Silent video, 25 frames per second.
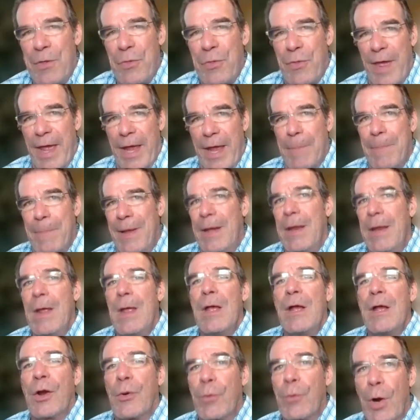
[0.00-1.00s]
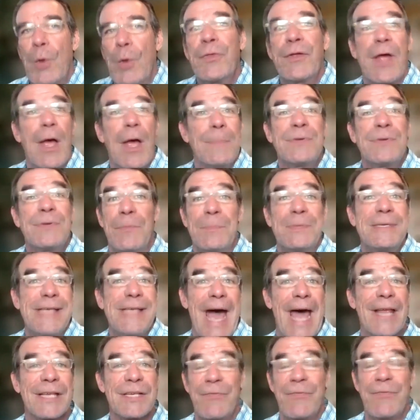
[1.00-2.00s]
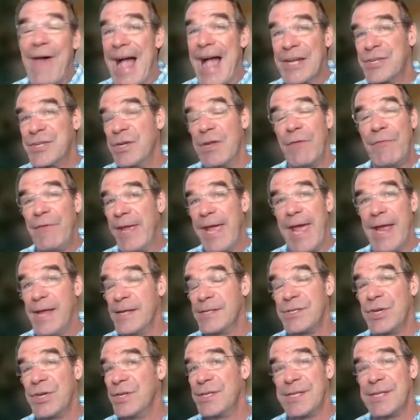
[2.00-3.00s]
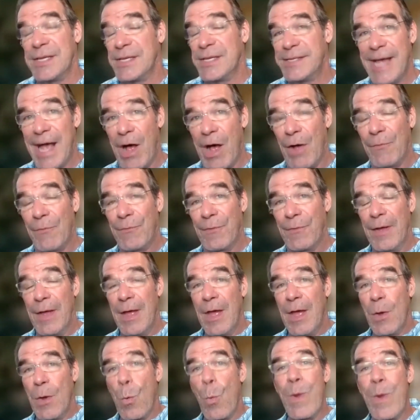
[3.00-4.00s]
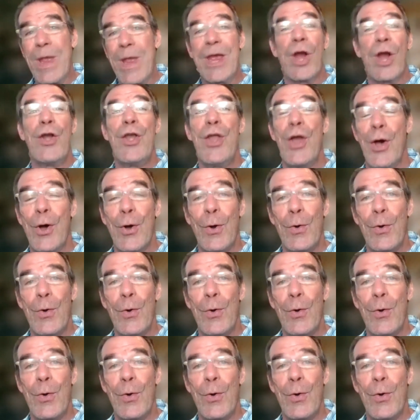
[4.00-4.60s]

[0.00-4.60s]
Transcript: thing, but growth comes from satisfaction of the agent itself. We are known